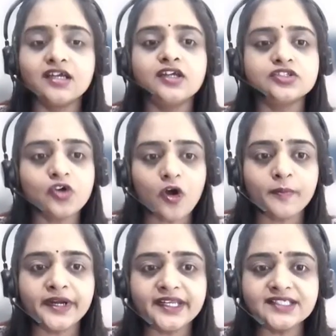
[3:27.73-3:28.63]
So
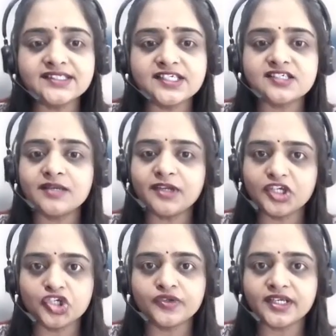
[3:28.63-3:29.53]
operating system
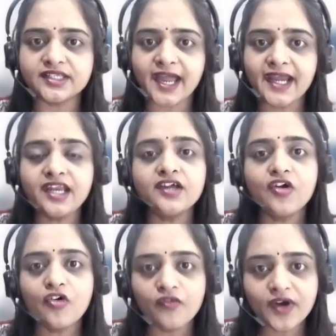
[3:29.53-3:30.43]
ensure that
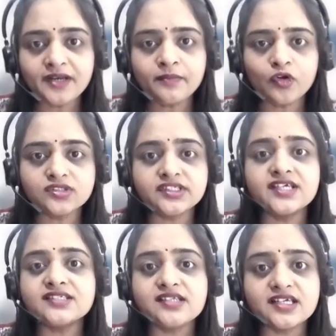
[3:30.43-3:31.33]
one
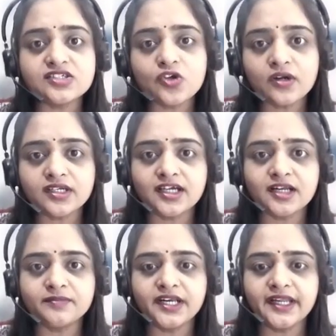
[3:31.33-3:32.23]
process does not
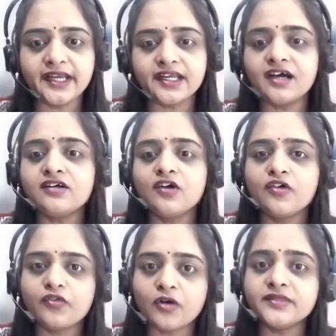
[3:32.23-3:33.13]
corrupt the data
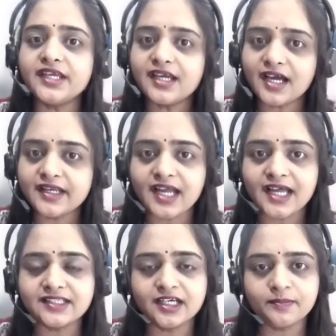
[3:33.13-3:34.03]
from the
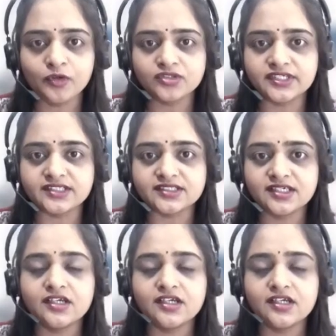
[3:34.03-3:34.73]
another process.